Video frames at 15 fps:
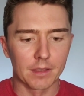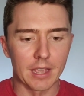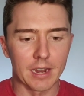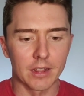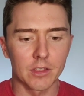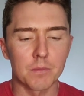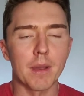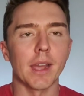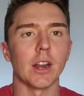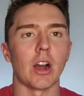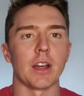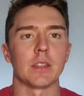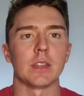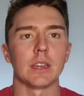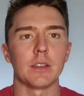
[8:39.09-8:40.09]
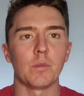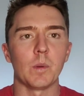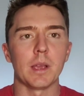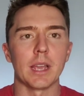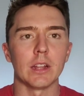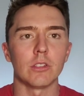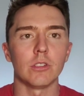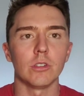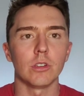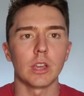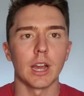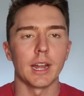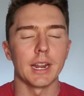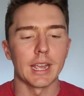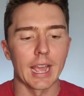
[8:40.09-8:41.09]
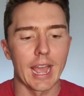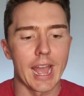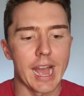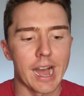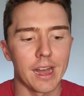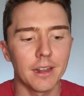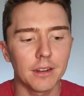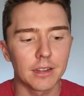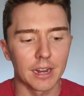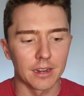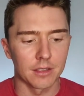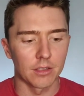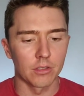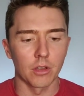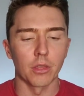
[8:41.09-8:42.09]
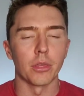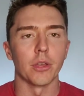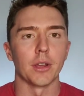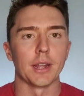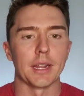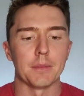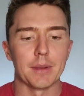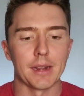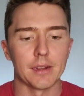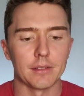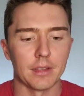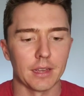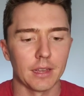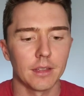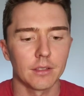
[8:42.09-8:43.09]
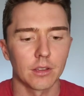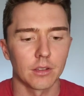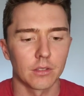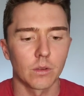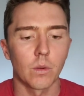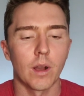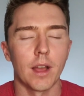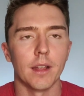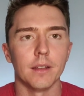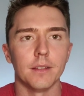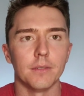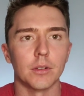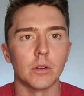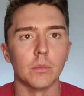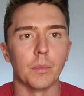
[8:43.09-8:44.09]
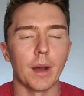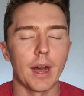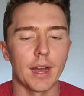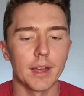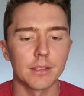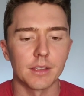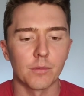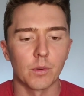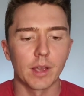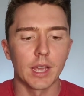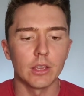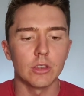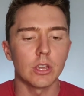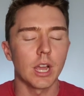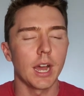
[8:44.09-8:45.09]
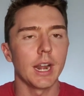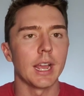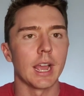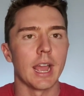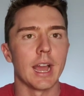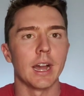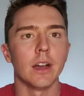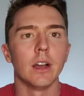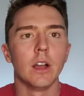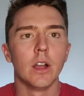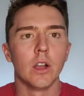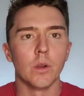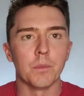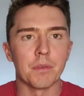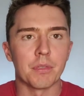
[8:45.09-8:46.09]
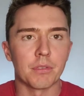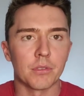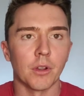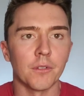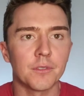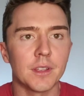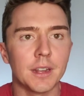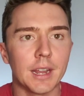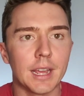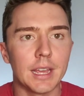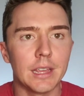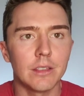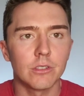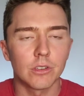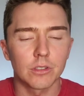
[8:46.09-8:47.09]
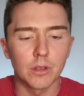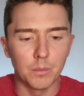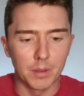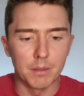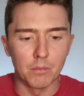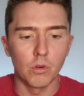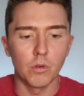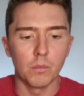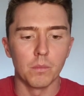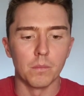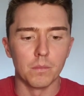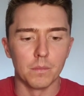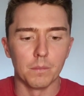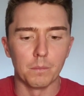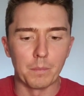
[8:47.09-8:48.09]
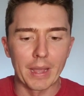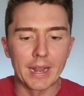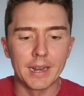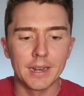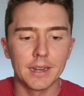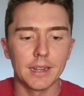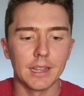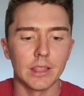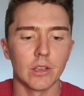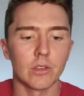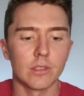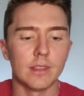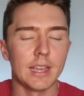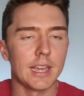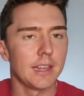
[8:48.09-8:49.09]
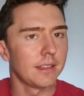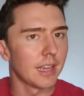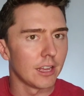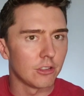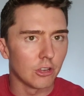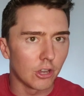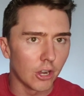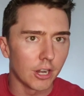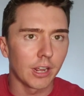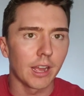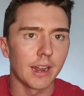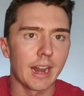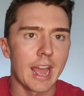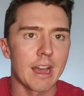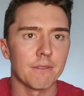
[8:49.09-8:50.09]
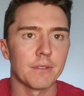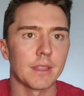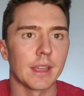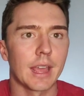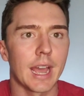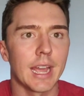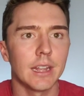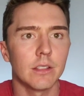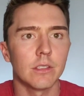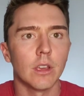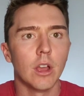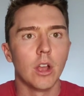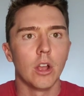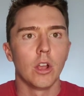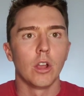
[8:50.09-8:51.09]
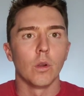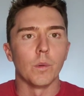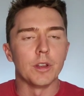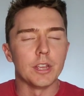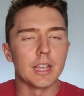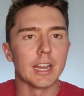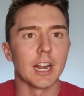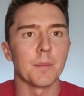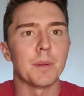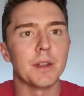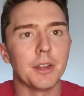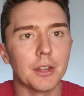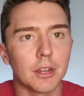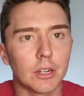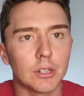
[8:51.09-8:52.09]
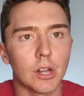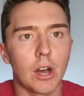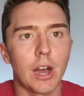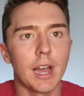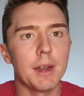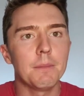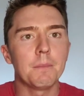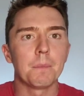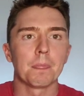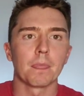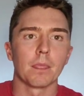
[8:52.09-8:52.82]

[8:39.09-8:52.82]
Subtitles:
Dennis, mate, I think if we get you cutting out, Dennis is on 13 meters here, so it's quite a difficult pass. If we get you cutting out with softer knees, just a bit more bend in those knees as you go to cut out for the gates, when you get up into your glide,